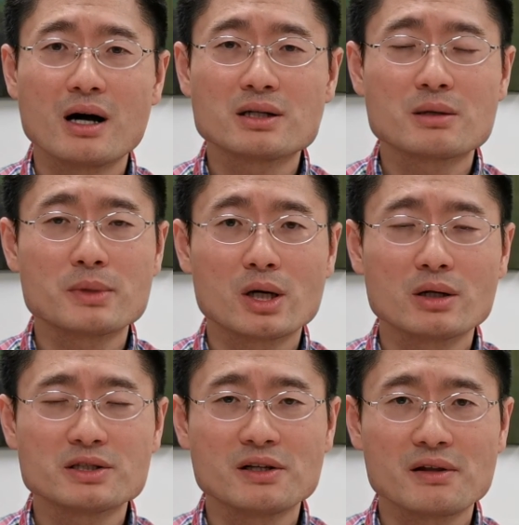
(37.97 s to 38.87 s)

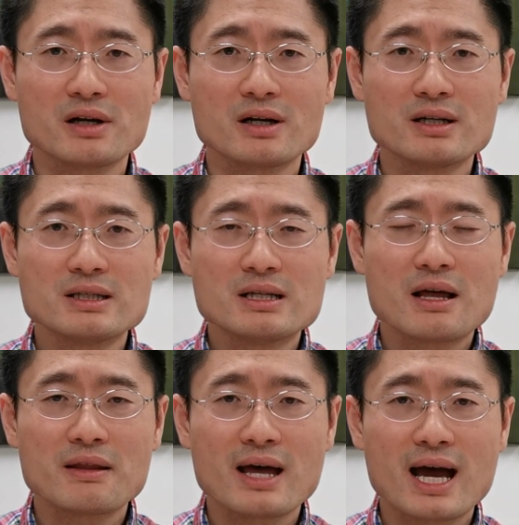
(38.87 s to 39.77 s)
terminology there
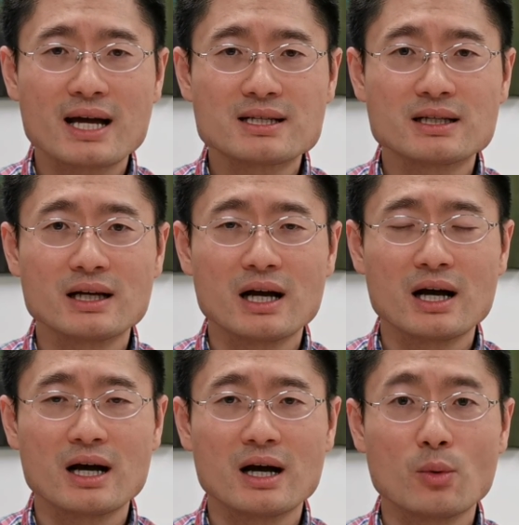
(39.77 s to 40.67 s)
that
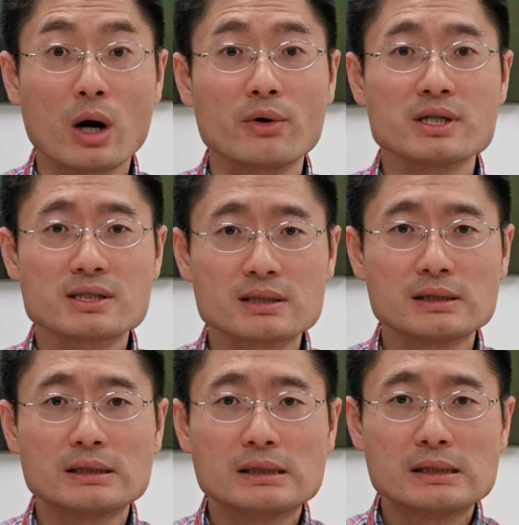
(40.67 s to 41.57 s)
warrants
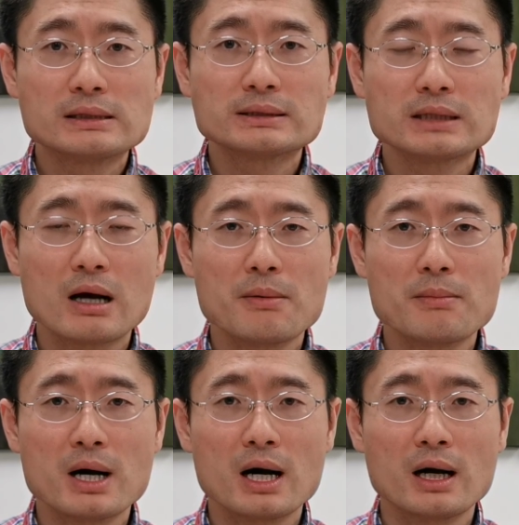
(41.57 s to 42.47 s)

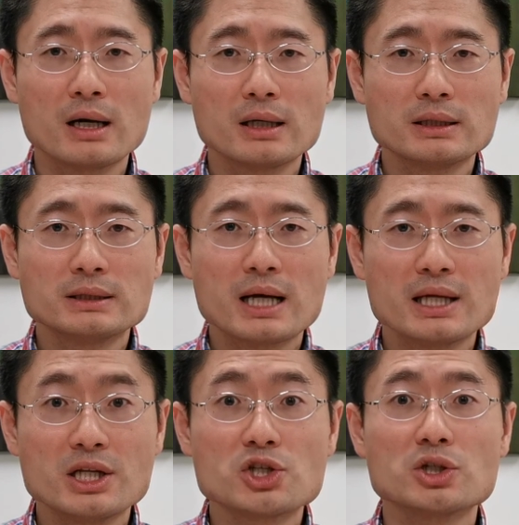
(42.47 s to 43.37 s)
some
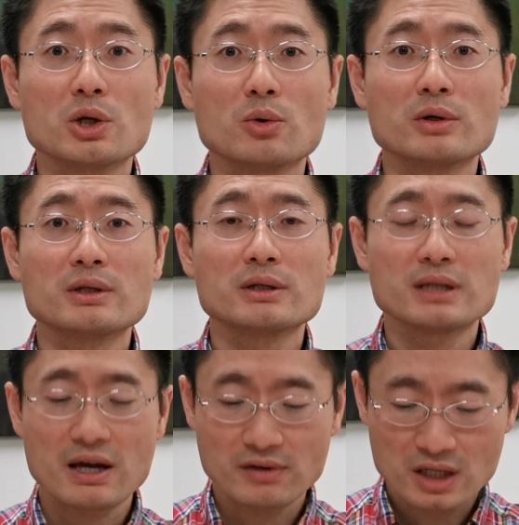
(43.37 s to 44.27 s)
additional
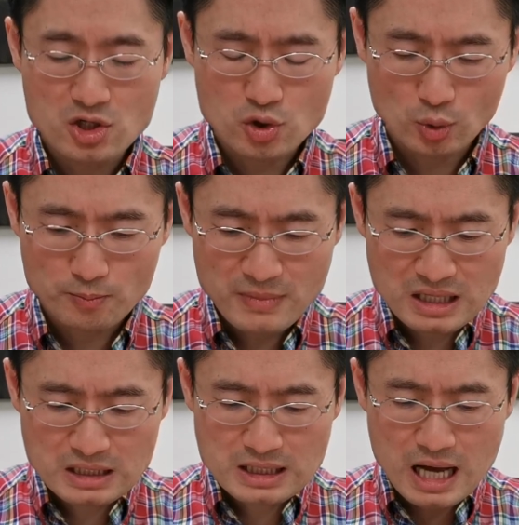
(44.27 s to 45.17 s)
diving into.
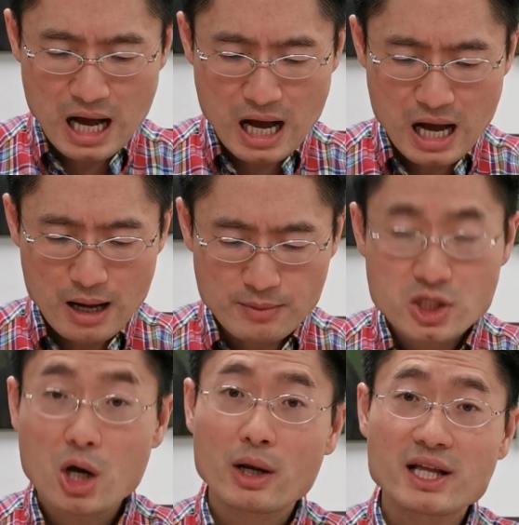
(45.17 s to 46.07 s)

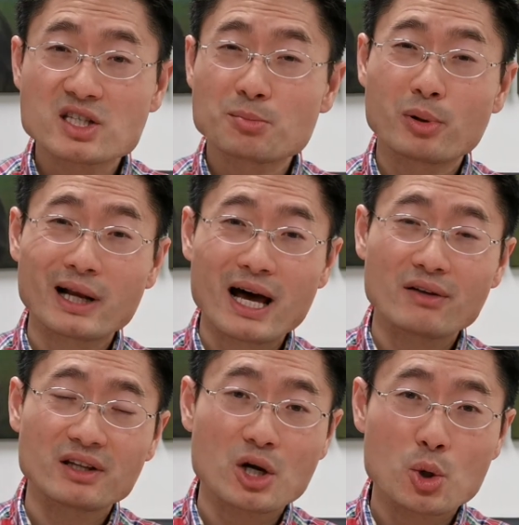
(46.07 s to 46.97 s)
So let's pull
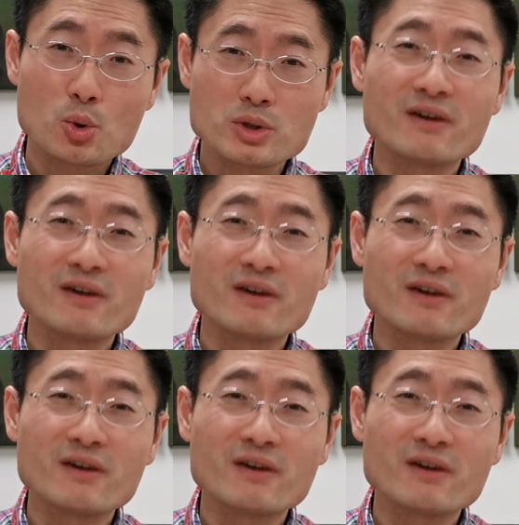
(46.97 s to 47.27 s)
out the old